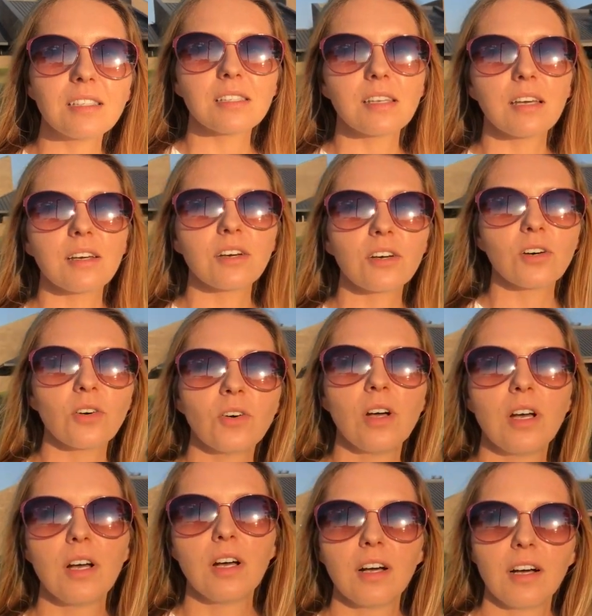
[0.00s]
so
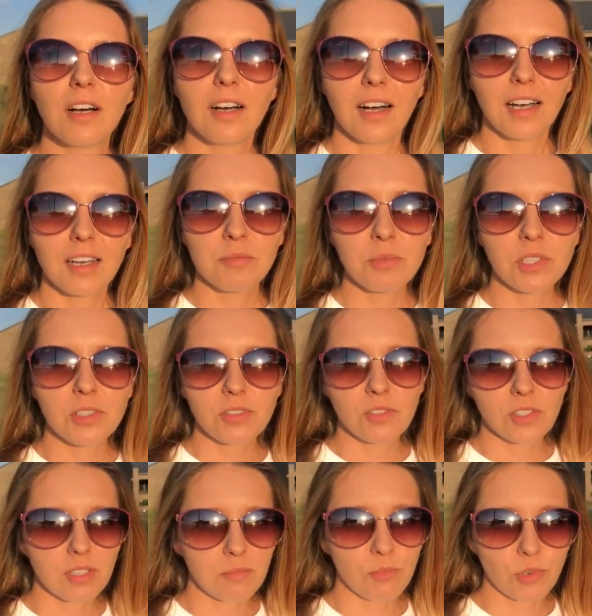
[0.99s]
I am
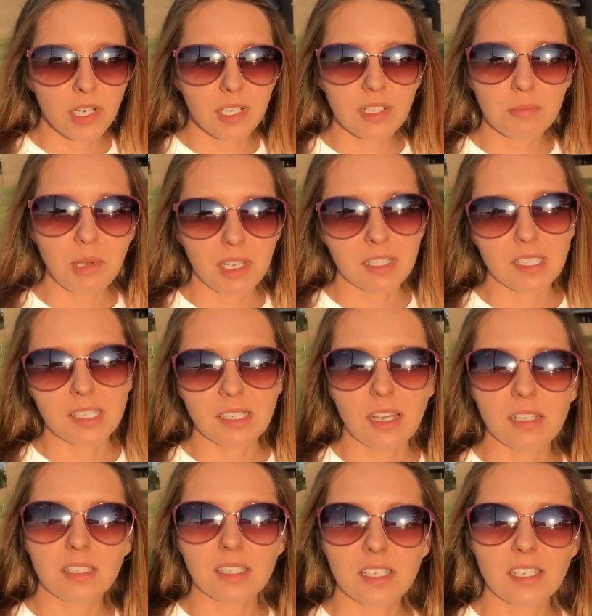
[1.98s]
doing some random
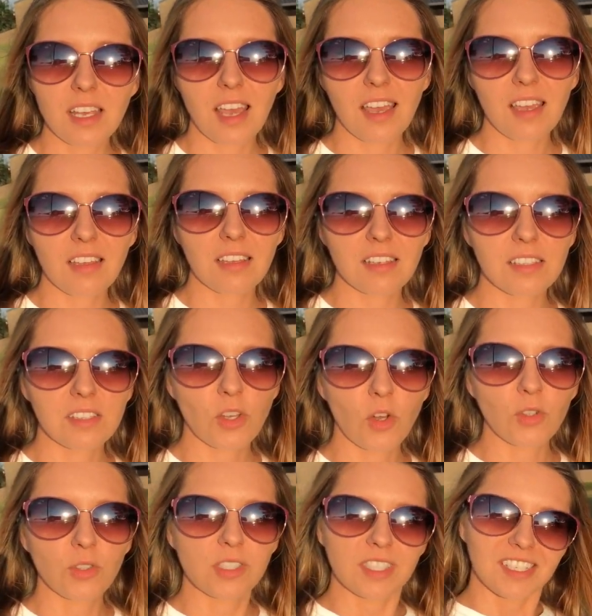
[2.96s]
exercise today. It's
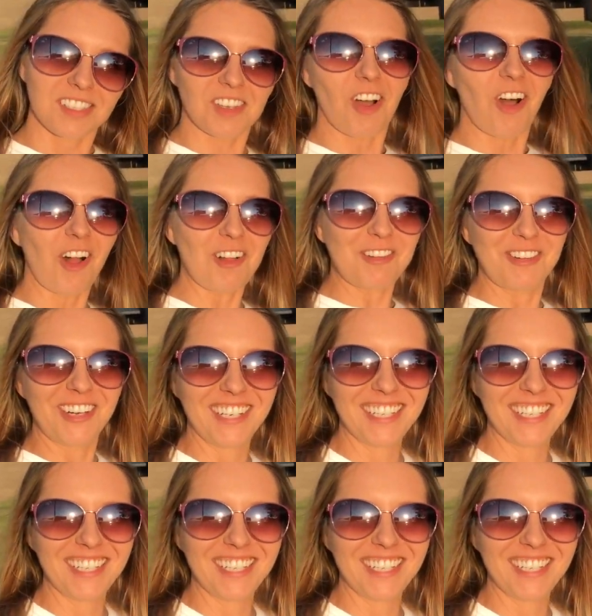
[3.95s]
called disc golf.